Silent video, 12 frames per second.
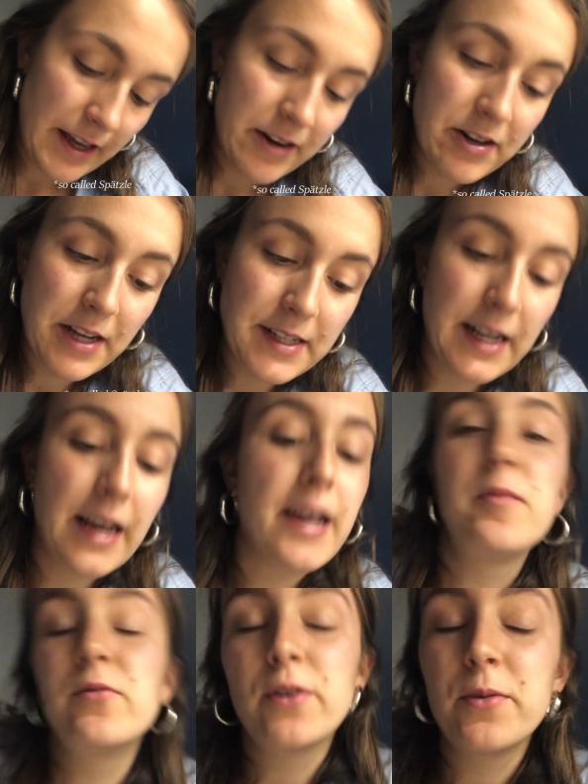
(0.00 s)
area that I
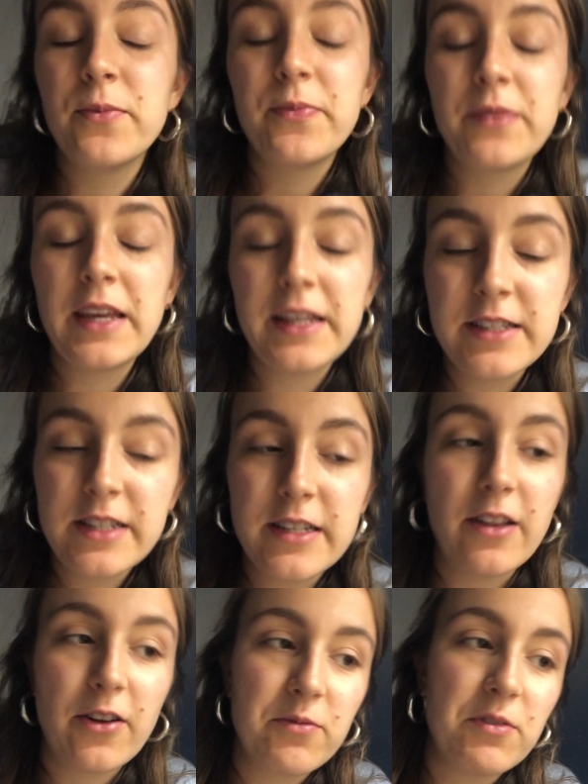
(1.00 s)
come from eat a
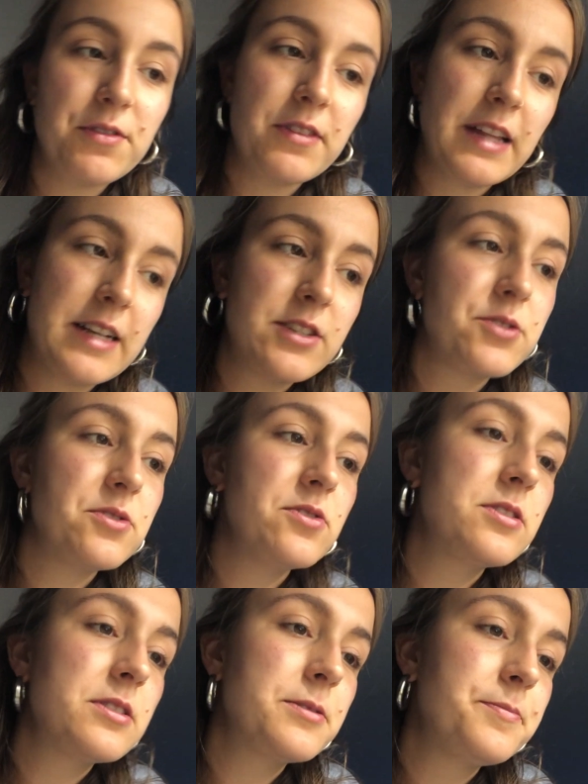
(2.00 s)
lot with
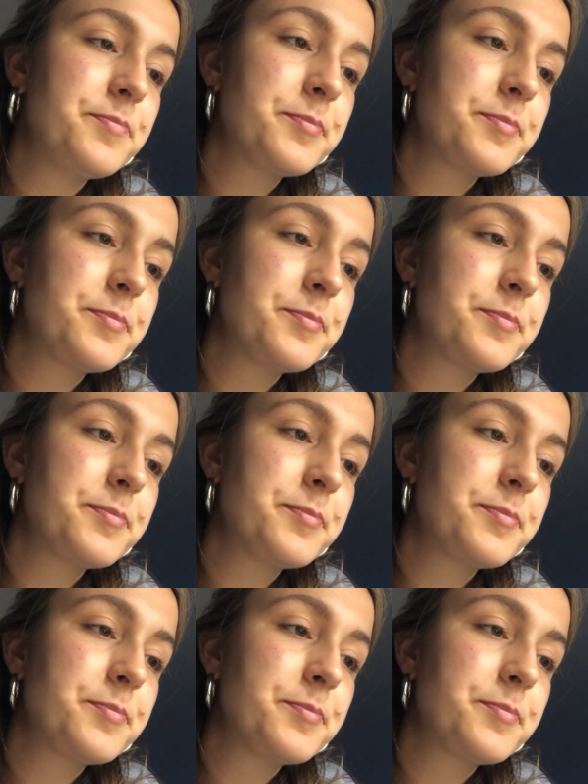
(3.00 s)
lentils,